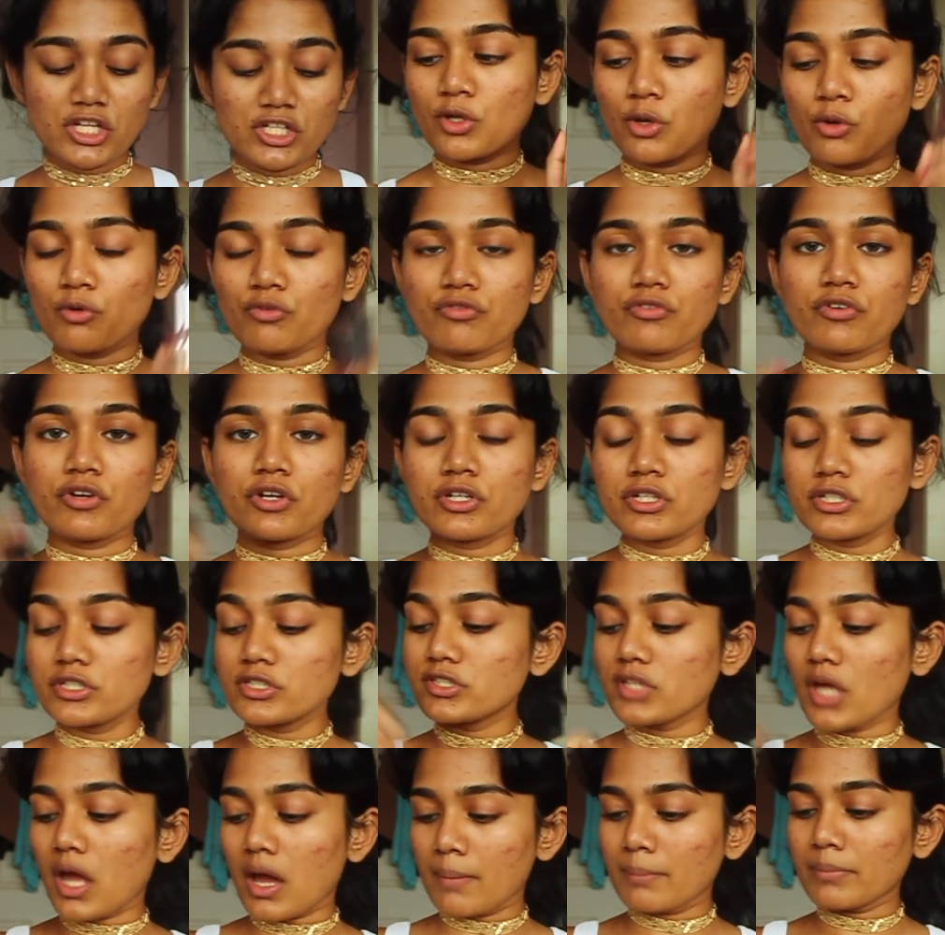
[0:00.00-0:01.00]
So
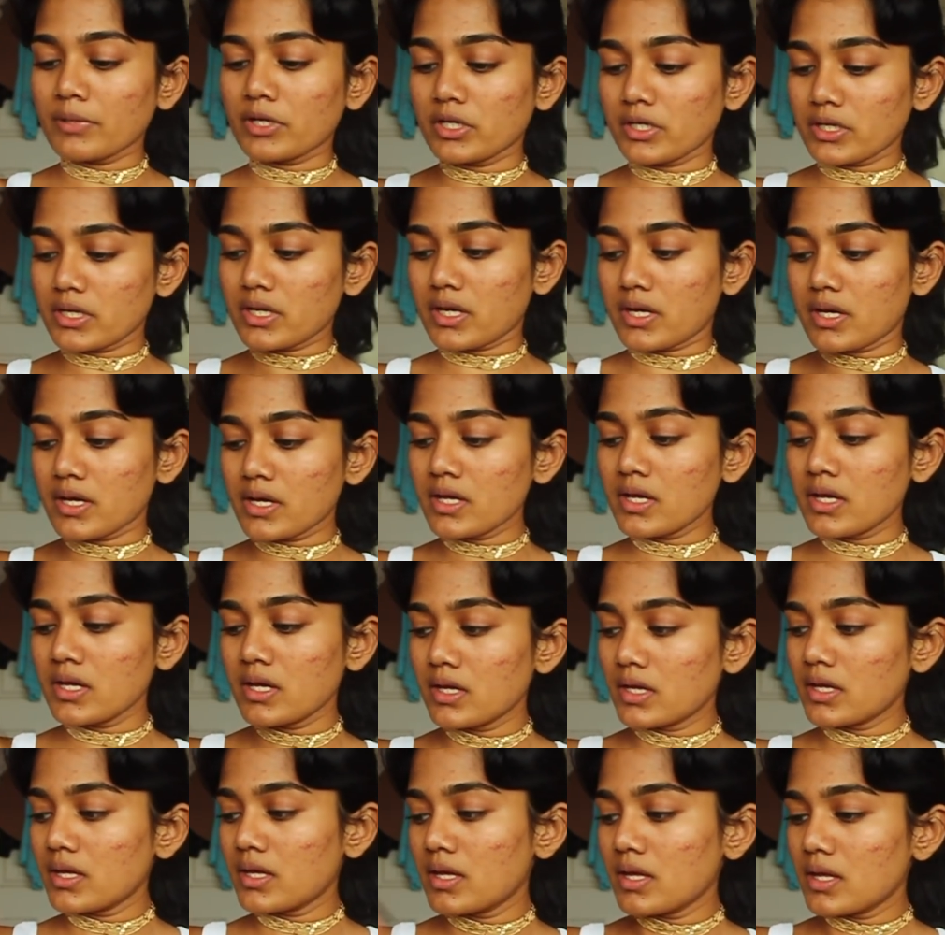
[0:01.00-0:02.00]
first I'm gonna
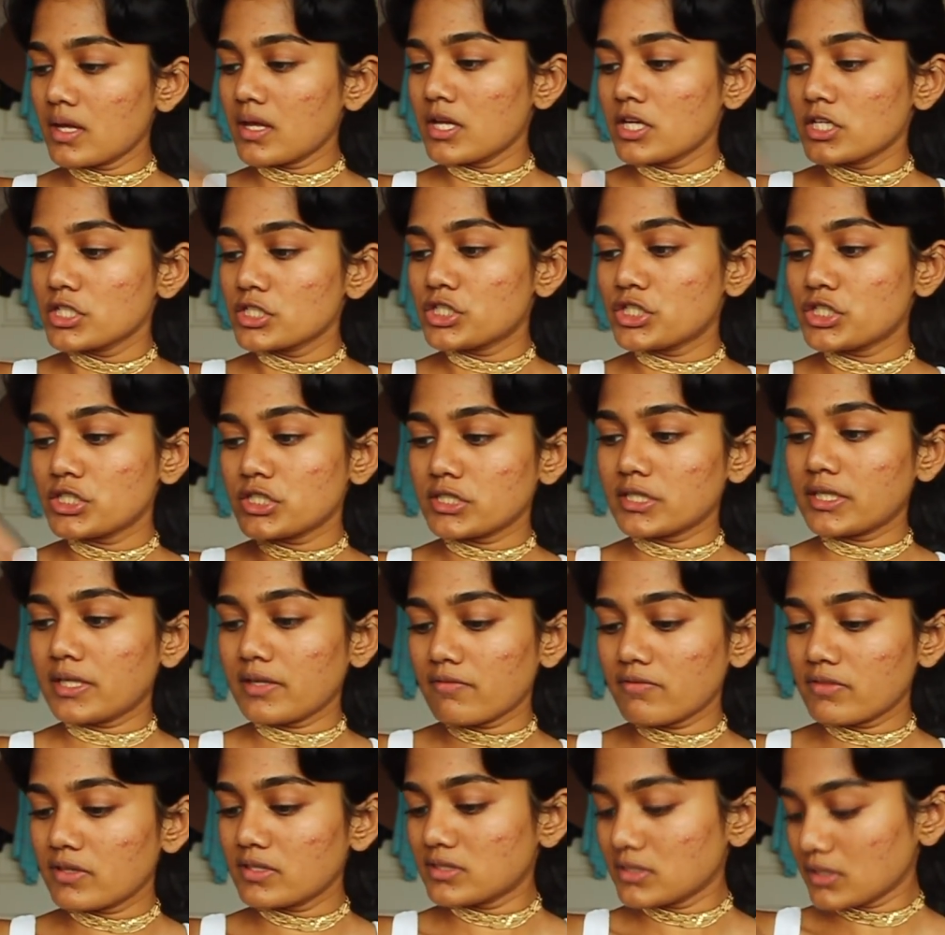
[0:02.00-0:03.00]

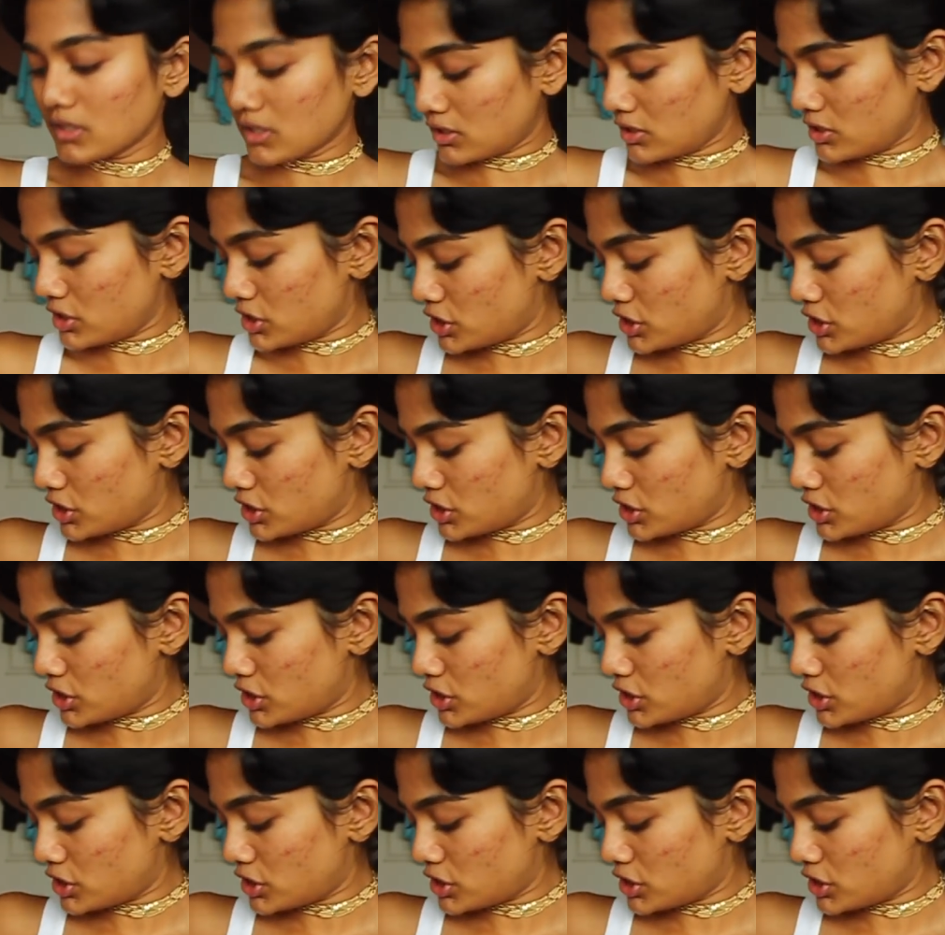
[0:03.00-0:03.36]
give this a good